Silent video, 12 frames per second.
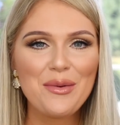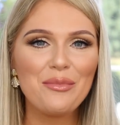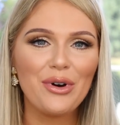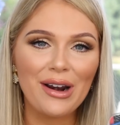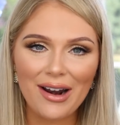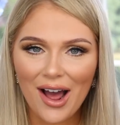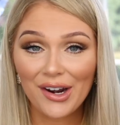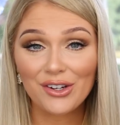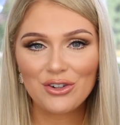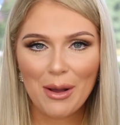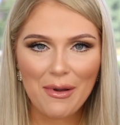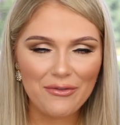put it on and
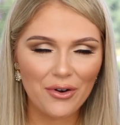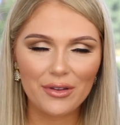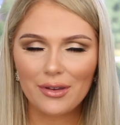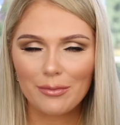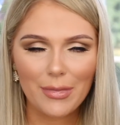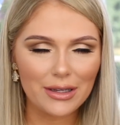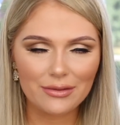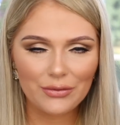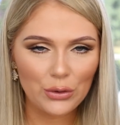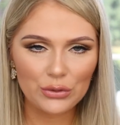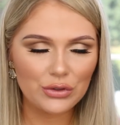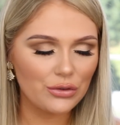drop my phone and then my
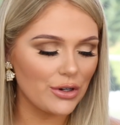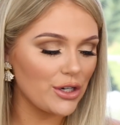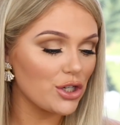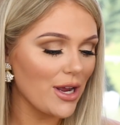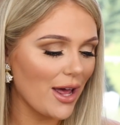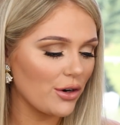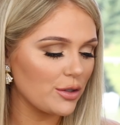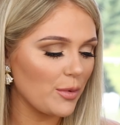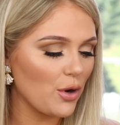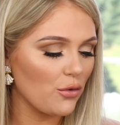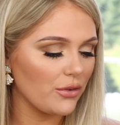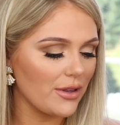phone screen shatters,
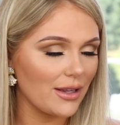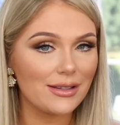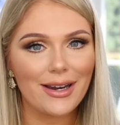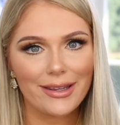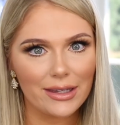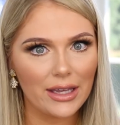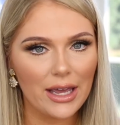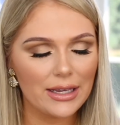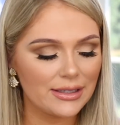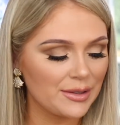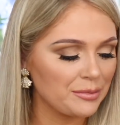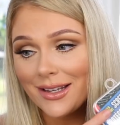but hopefully that's not the case.